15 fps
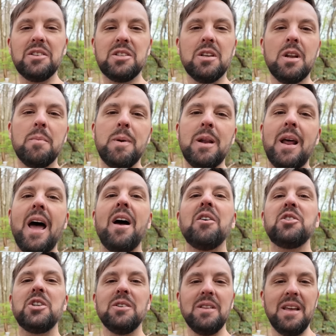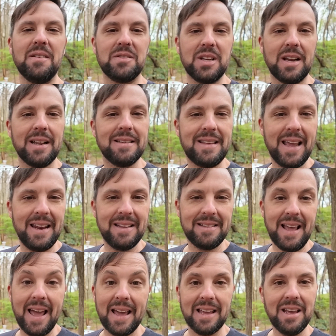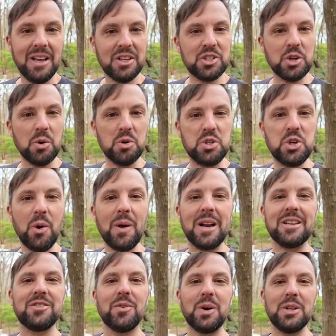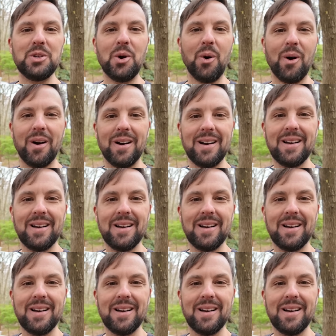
us a little bit of how she lives on a day-to-day. So join us for the tour.